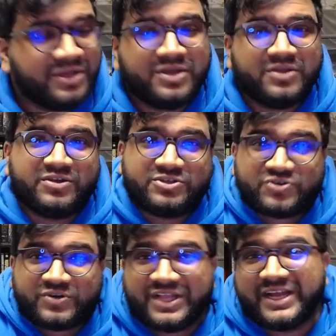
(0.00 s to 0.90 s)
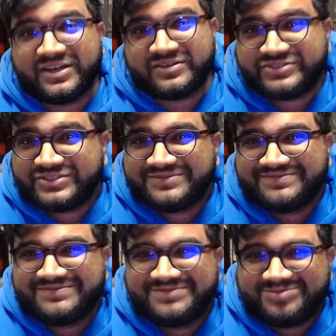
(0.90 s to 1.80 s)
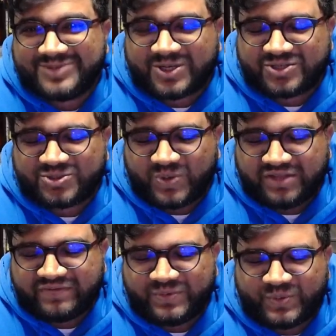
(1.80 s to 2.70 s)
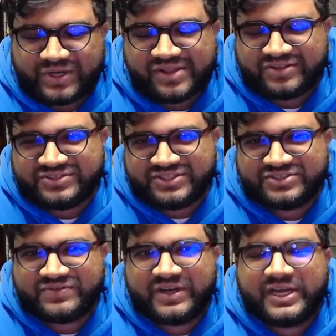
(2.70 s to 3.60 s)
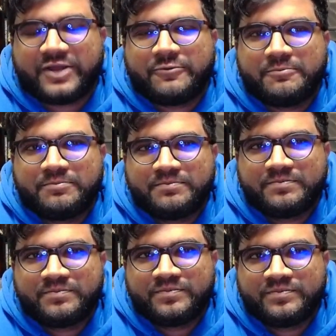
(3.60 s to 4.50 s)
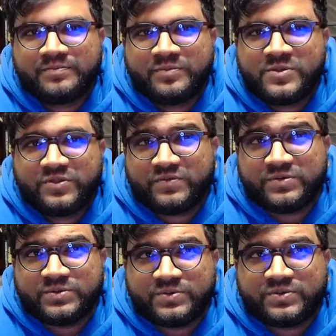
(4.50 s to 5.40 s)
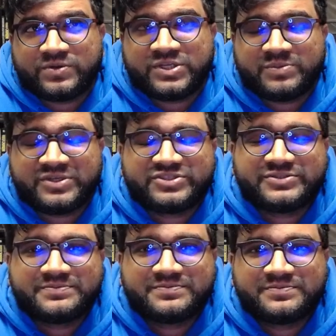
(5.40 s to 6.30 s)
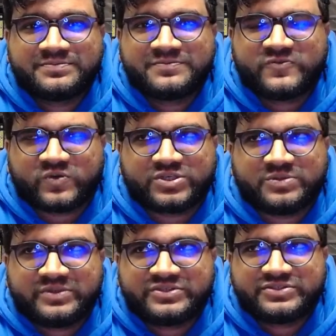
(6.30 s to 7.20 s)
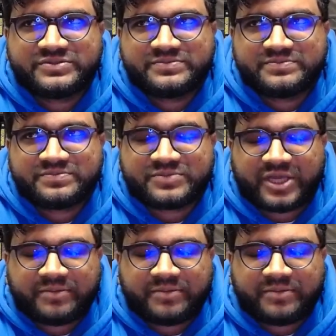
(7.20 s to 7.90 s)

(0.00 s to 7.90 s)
the Detroit Lions are 12-1 on the season right now through 13 weeks. 14 weeks? Yeah.